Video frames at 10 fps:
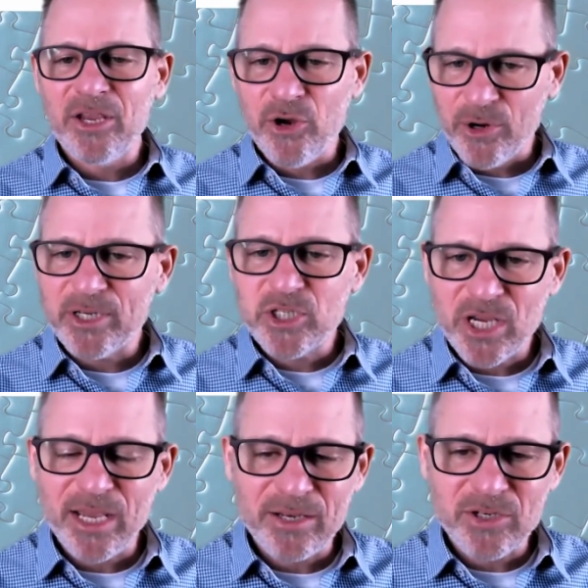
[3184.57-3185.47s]
You're going to
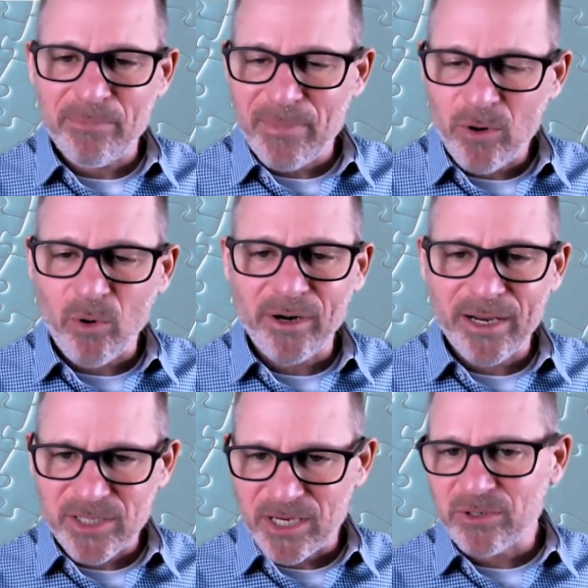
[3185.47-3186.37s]
change and make
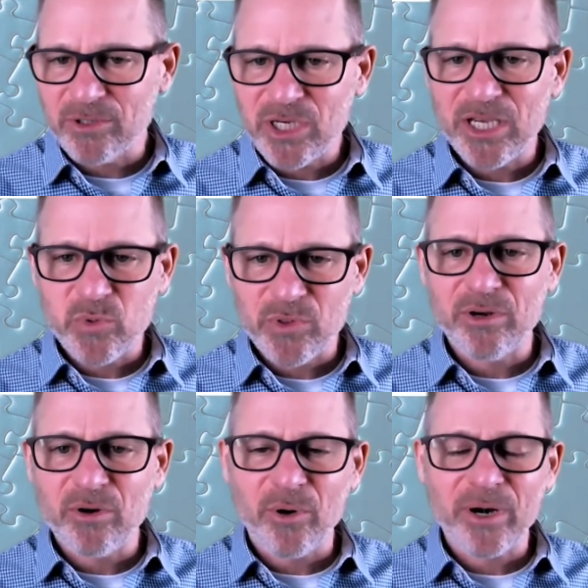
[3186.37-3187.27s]
organizational change within
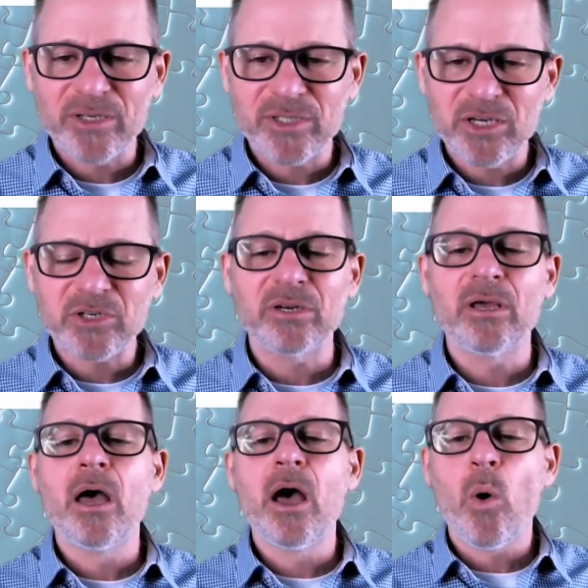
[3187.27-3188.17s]
an organization,
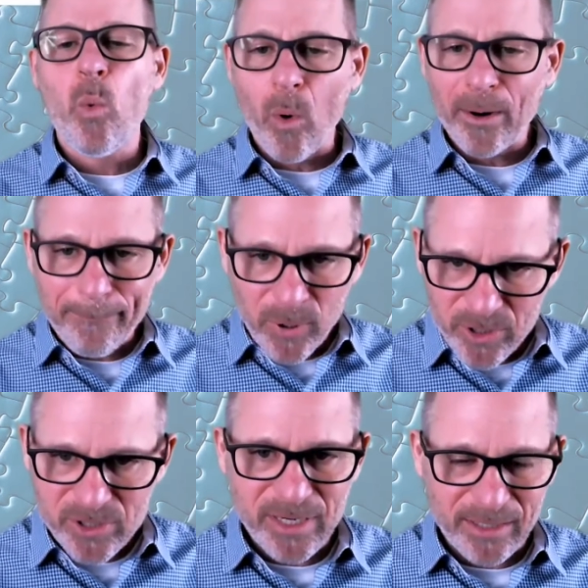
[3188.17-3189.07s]
one
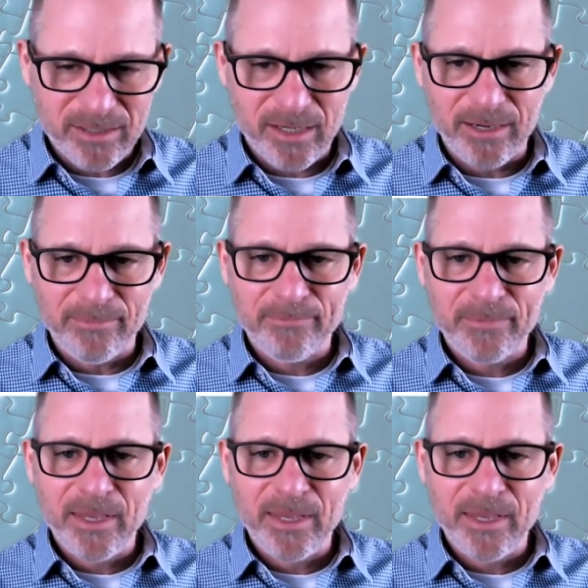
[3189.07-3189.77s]
person at a time.